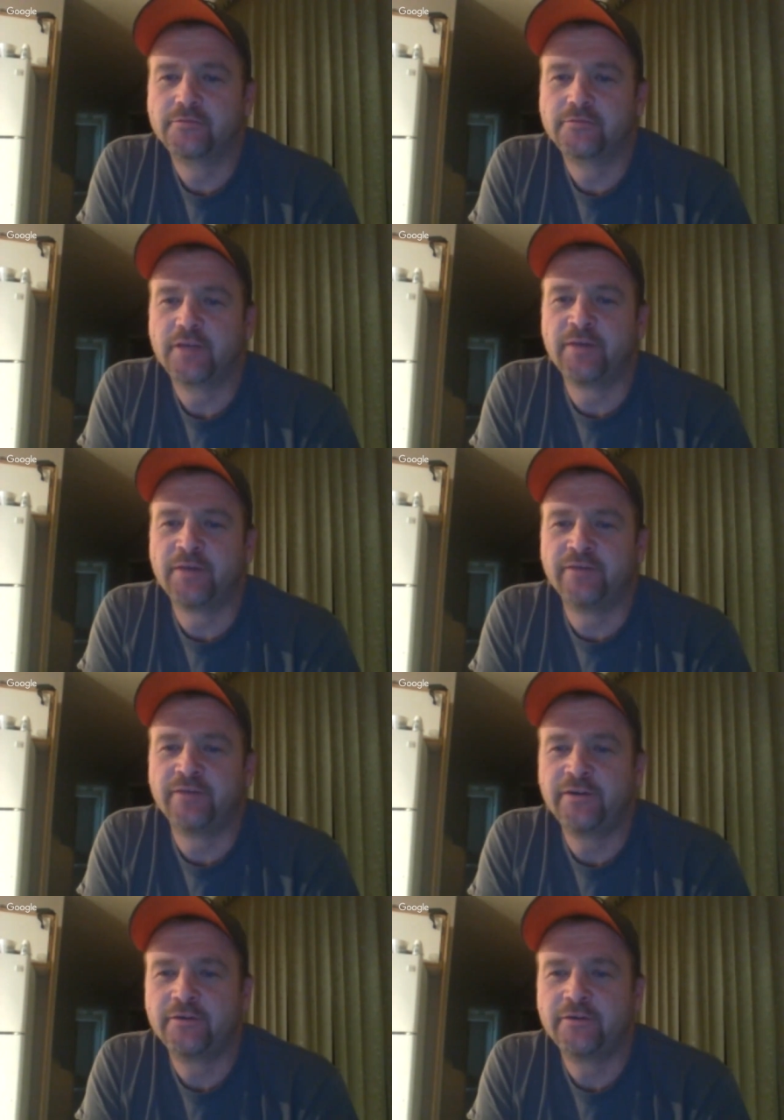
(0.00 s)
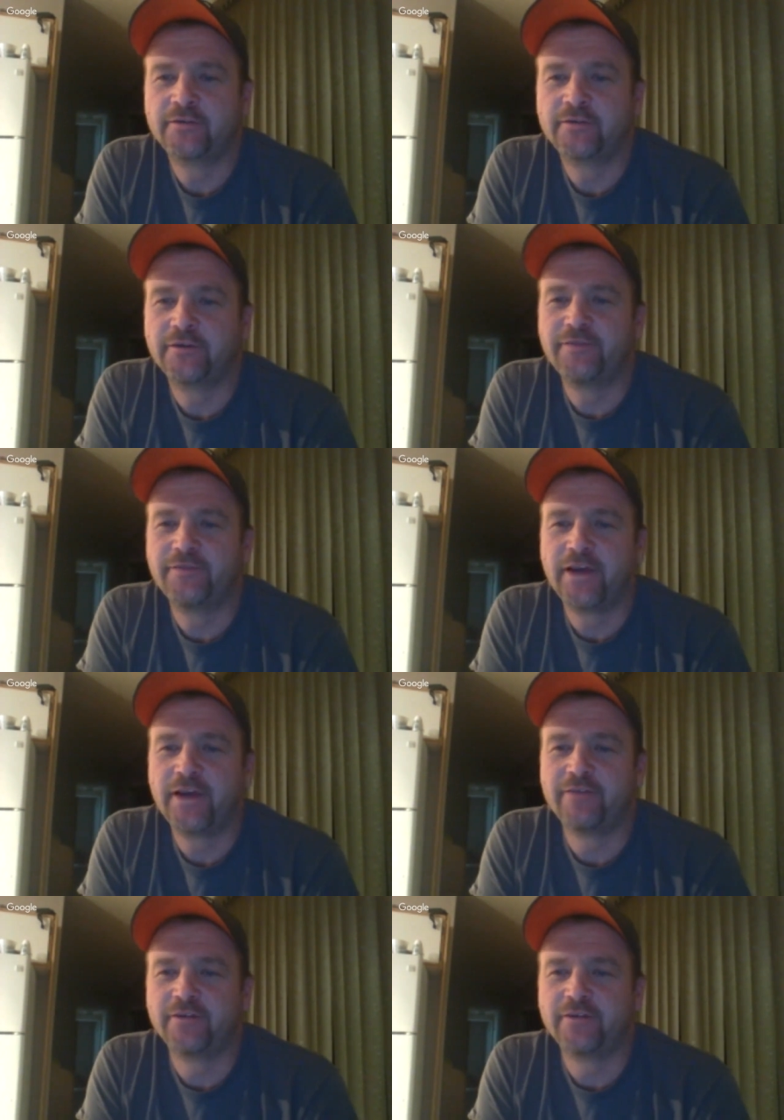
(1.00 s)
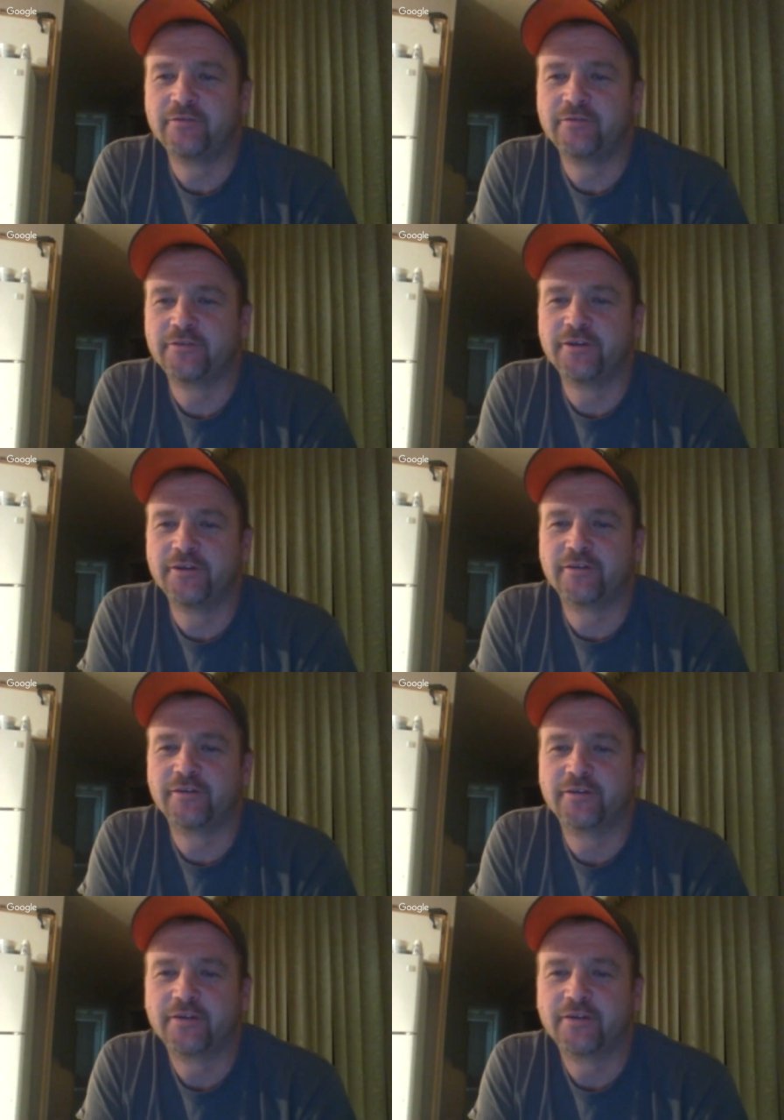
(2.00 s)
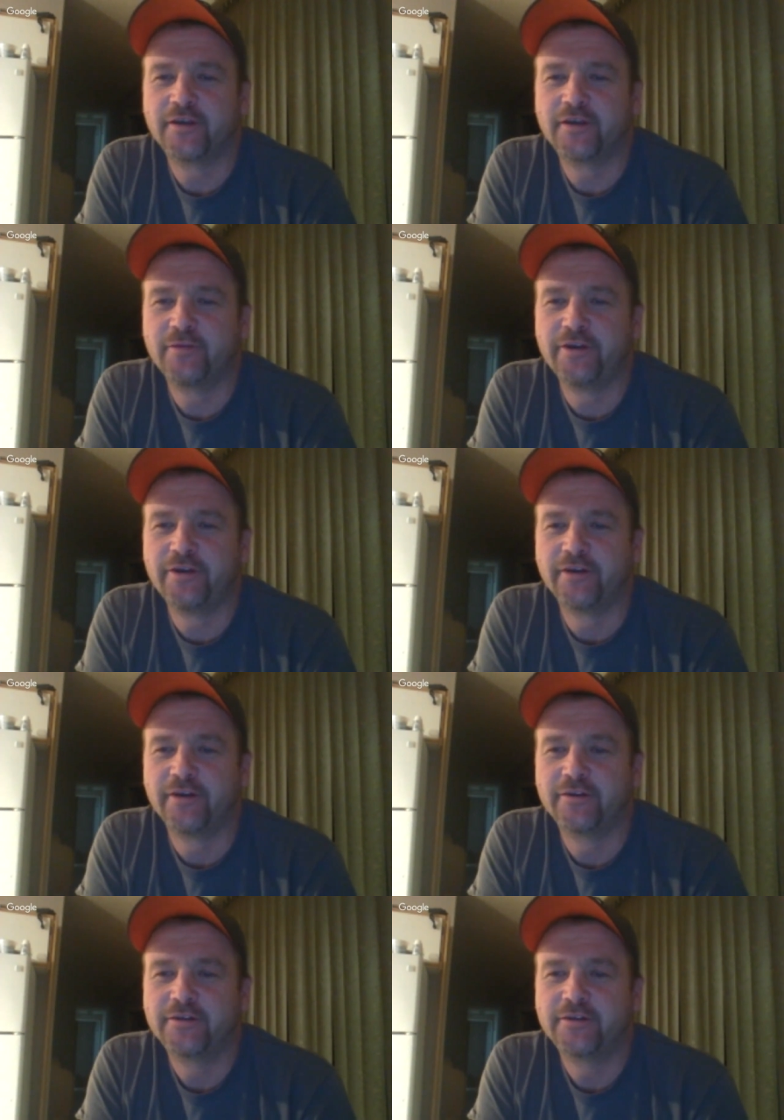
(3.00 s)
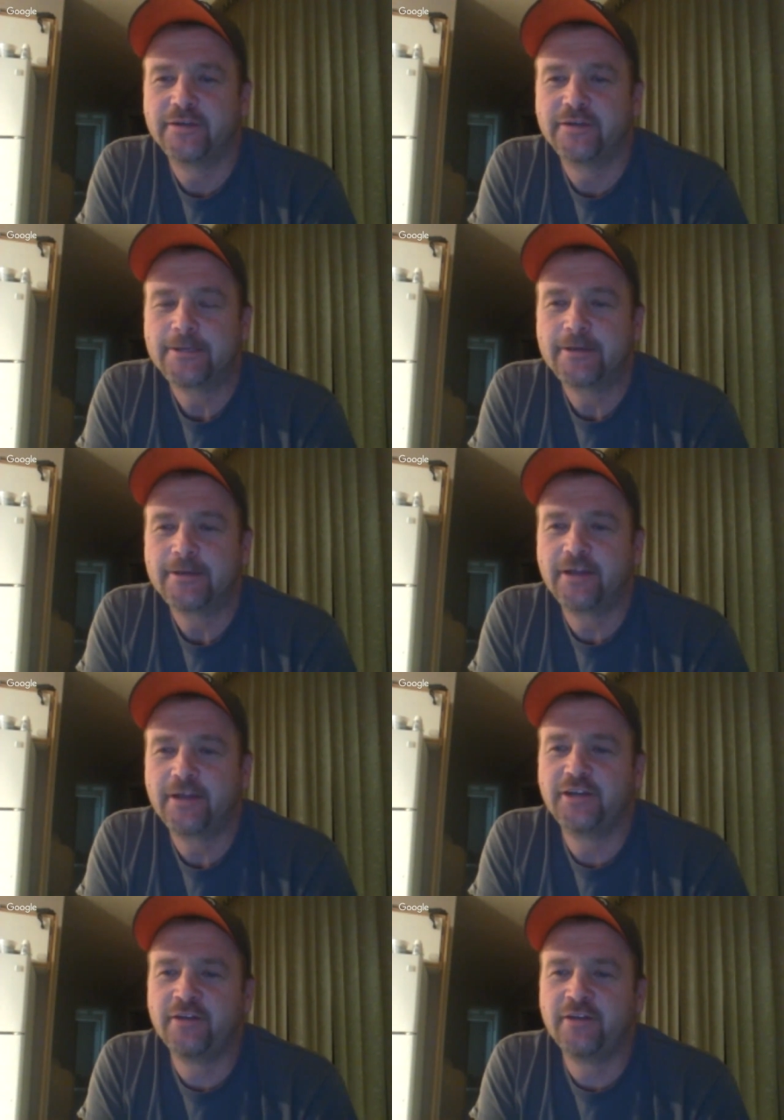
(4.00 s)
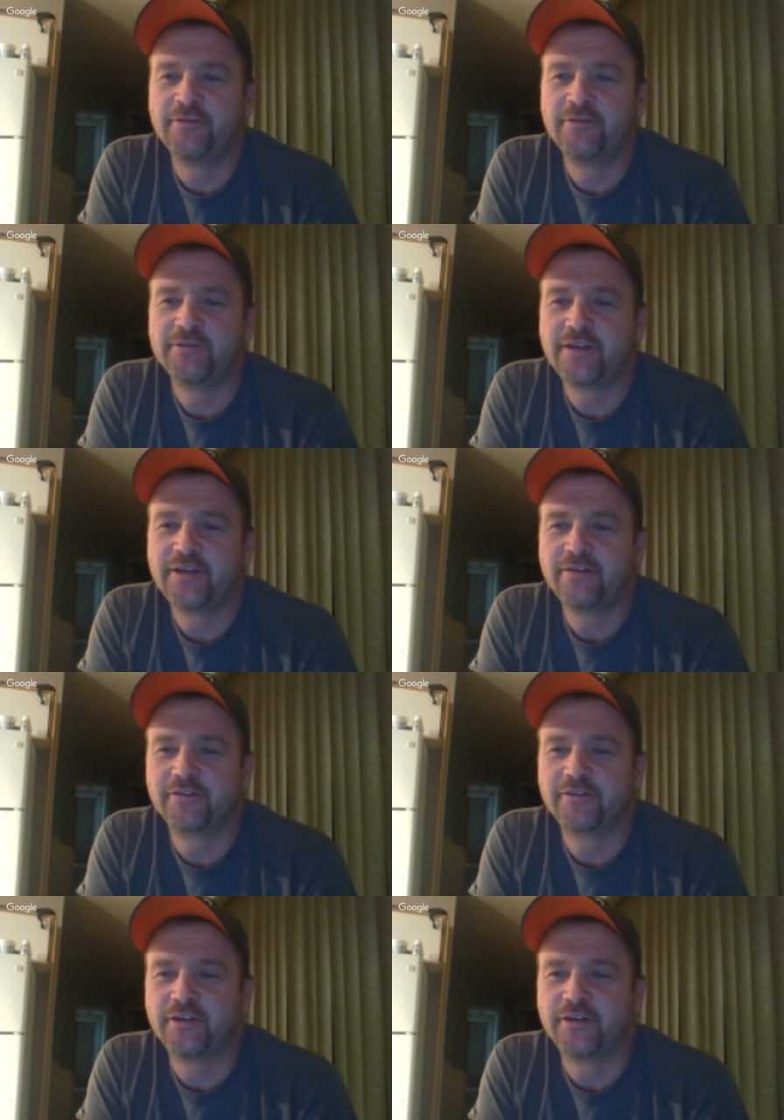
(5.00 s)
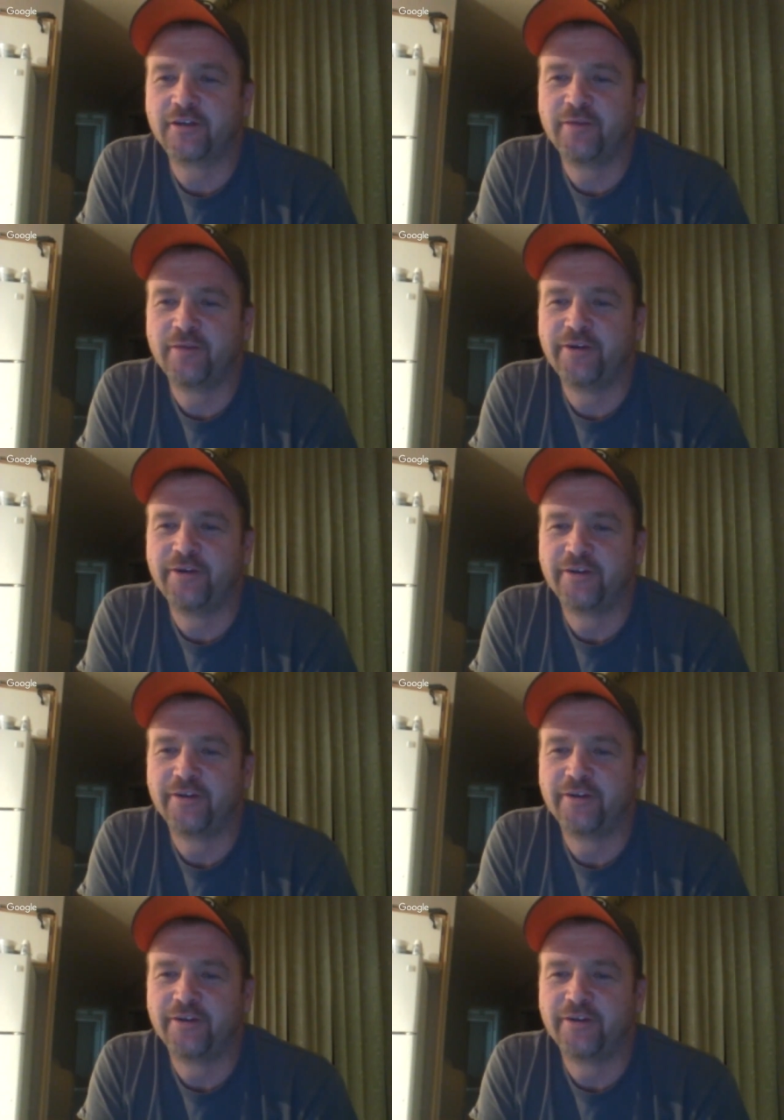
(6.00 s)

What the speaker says: Hey, Melvin, 35 in Chinook. Alberta. Actually, I didn't know there was a town called Chinook, Alberta.